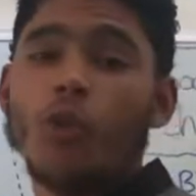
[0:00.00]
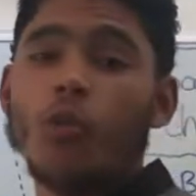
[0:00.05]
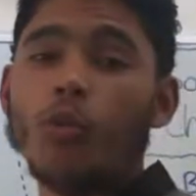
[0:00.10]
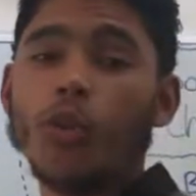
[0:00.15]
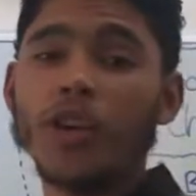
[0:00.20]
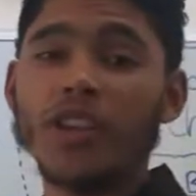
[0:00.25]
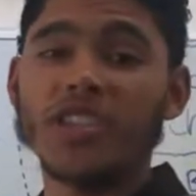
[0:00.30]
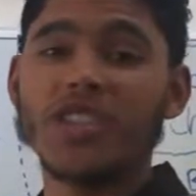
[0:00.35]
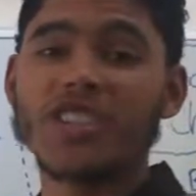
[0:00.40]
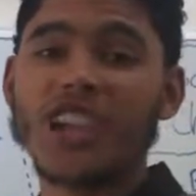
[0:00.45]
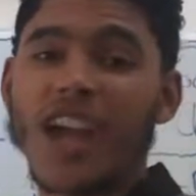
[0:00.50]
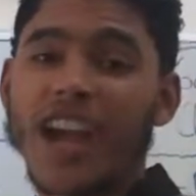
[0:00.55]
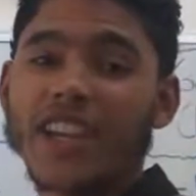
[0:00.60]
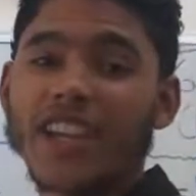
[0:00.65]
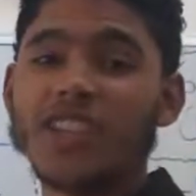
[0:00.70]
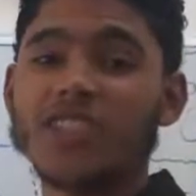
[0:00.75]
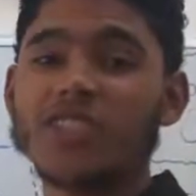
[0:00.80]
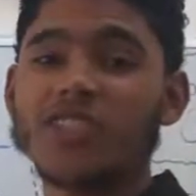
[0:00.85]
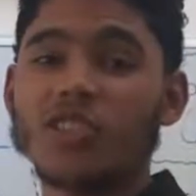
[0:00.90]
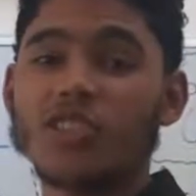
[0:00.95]
what
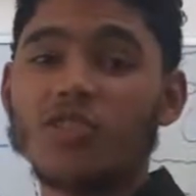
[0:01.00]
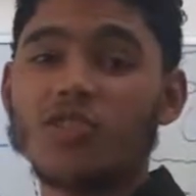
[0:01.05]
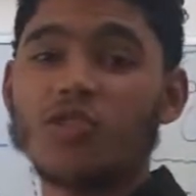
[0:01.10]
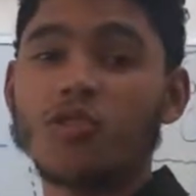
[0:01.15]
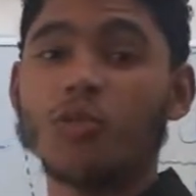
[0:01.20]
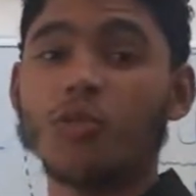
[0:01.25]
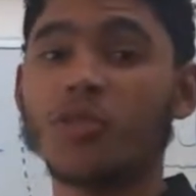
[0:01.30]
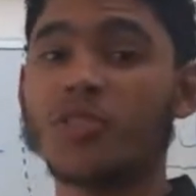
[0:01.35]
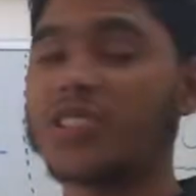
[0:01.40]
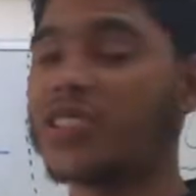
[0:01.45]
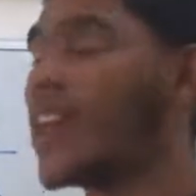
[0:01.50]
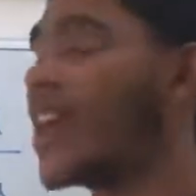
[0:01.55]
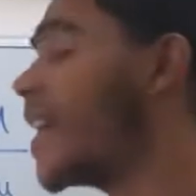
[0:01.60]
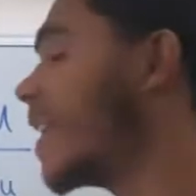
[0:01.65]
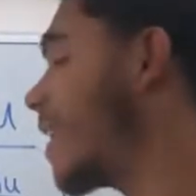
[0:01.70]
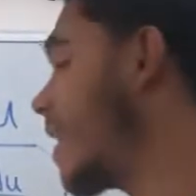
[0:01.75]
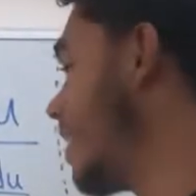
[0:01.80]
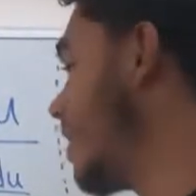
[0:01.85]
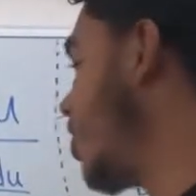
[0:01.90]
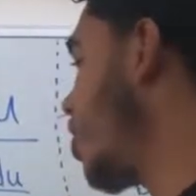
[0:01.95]
Chinese consumers
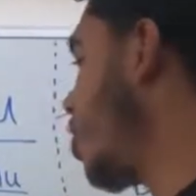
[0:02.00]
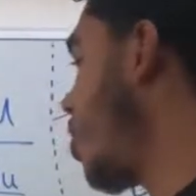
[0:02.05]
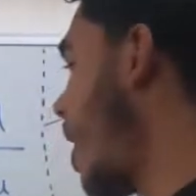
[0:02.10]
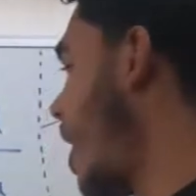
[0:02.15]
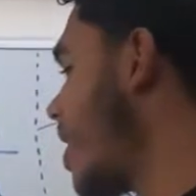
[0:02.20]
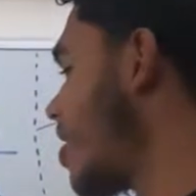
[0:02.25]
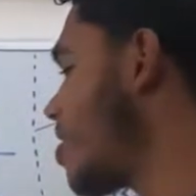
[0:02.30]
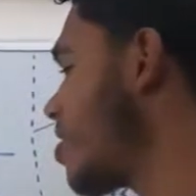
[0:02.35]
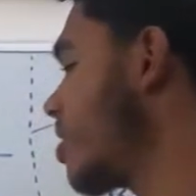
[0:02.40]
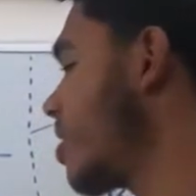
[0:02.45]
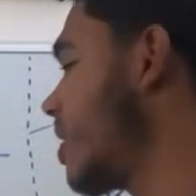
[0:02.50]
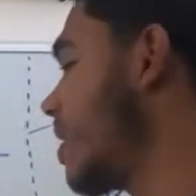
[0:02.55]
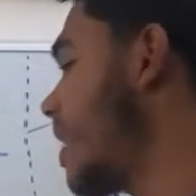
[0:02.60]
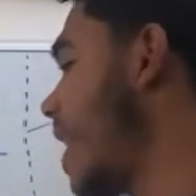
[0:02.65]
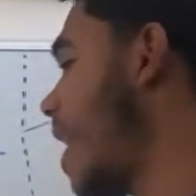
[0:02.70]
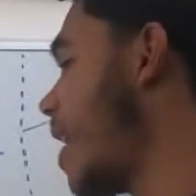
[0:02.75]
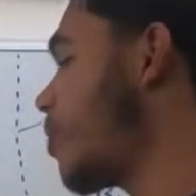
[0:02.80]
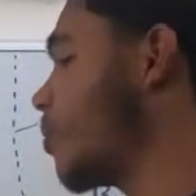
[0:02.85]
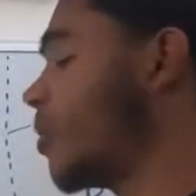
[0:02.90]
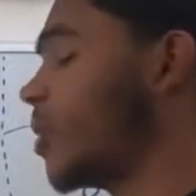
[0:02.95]
like, and they're actually
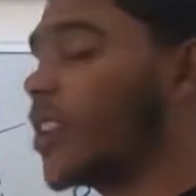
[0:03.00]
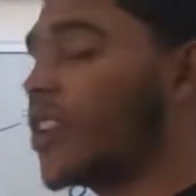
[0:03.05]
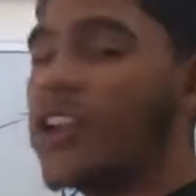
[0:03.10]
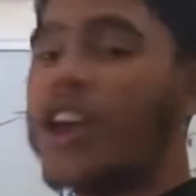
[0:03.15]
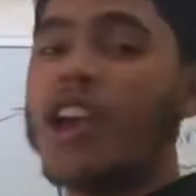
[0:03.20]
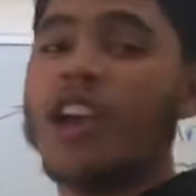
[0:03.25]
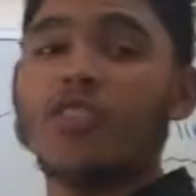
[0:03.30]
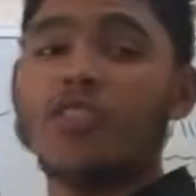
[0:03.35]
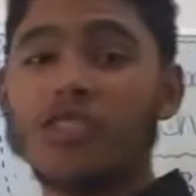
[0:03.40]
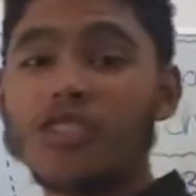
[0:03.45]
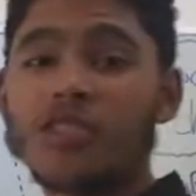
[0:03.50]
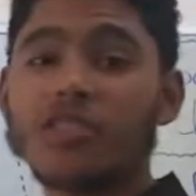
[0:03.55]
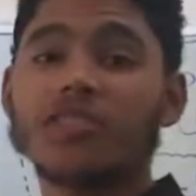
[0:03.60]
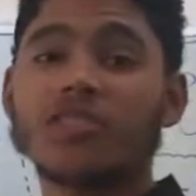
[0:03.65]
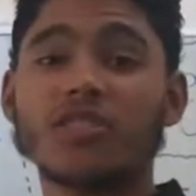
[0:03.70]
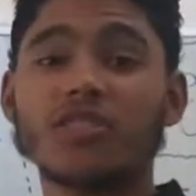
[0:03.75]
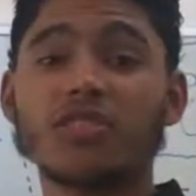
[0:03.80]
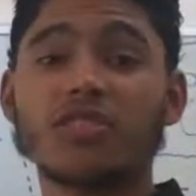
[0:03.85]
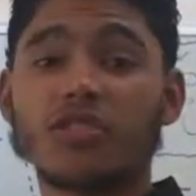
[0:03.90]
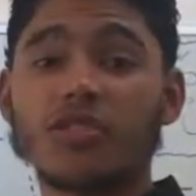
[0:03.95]
gathering
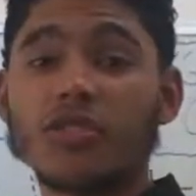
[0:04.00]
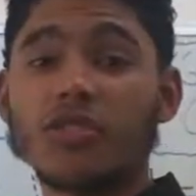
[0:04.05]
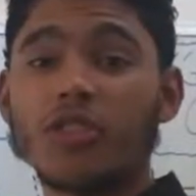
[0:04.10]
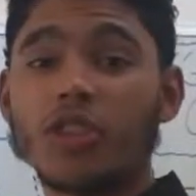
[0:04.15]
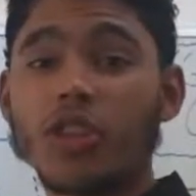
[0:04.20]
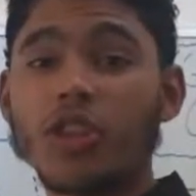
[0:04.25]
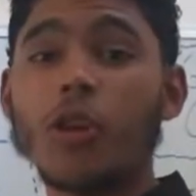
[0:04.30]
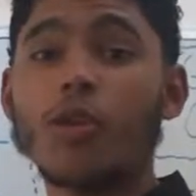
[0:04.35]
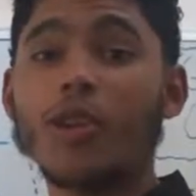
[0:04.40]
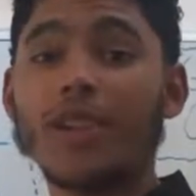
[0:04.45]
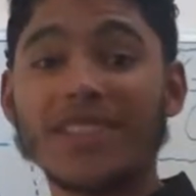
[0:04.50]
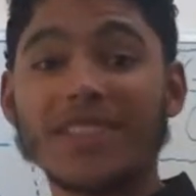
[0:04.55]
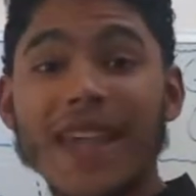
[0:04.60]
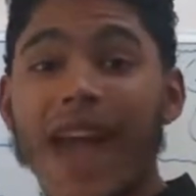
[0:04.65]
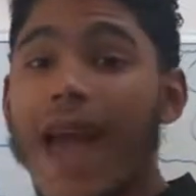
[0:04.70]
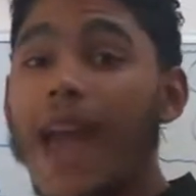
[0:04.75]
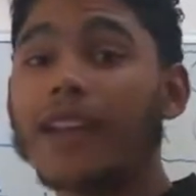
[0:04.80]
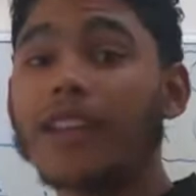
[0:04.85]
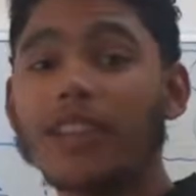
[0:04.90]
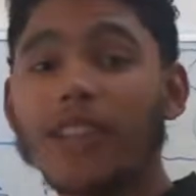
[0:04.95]
just
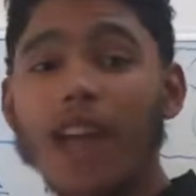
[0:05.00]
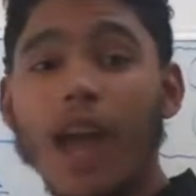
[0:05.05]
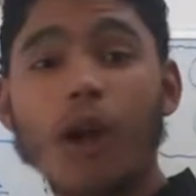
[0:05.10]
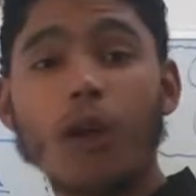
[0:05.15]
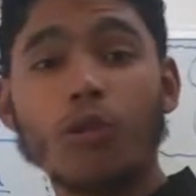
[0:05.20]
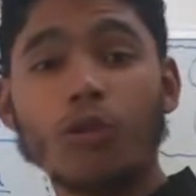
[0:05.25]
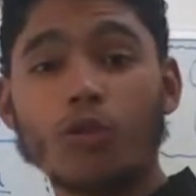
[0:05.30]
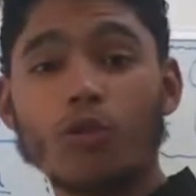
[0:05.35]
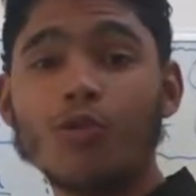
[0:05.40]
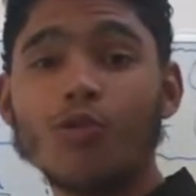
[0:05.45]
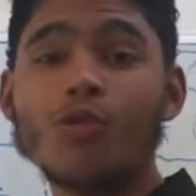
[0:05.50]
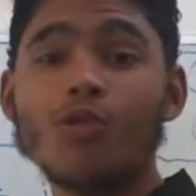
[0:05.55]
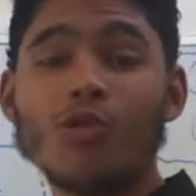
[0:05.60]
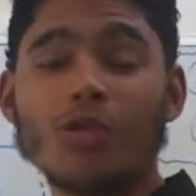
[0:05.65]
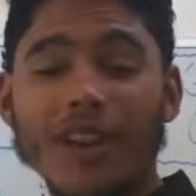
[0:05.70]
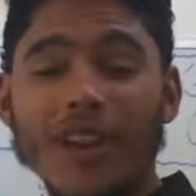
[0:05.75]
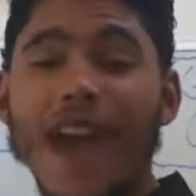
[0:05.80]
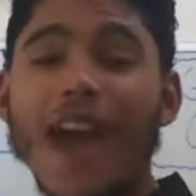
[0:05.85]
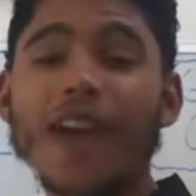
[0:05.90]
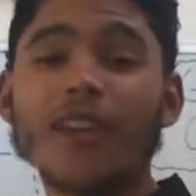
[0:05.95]
exactly how Google
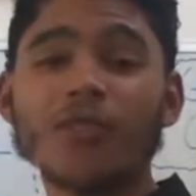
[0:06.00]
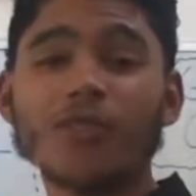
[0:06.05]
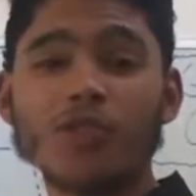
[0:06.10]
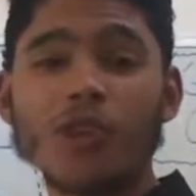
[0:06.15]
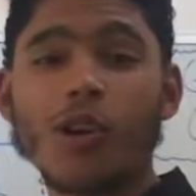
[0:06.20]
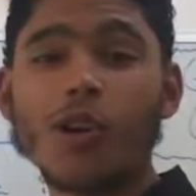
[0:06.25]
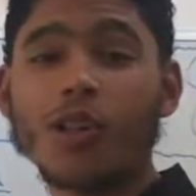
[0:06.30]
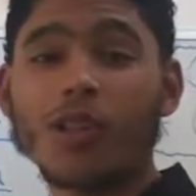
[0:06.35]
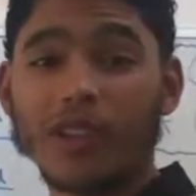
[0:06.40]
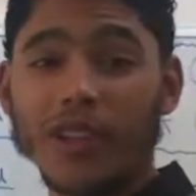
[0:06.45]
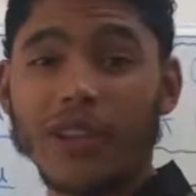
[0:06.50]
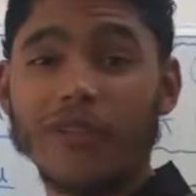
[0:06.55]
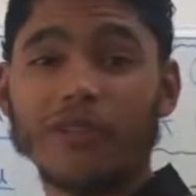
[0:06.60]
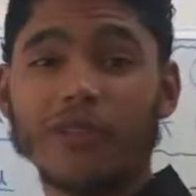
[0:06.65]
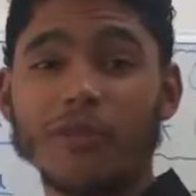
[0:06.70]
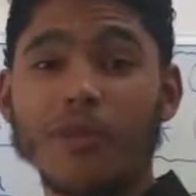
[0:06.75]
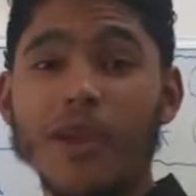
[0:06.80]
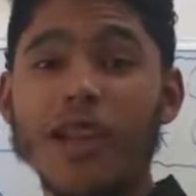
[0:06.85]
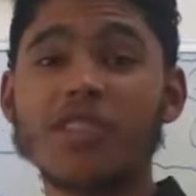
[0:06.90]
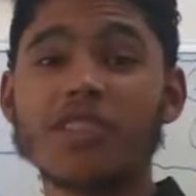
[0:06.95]
gathers all our
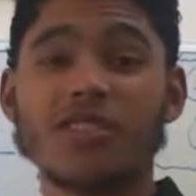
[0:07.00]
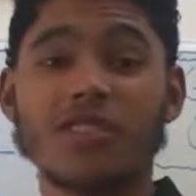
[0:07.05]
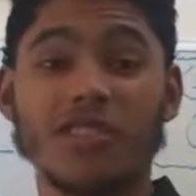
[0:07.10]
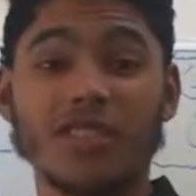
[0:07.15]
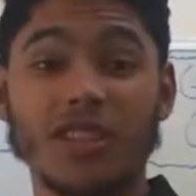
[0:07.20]
information.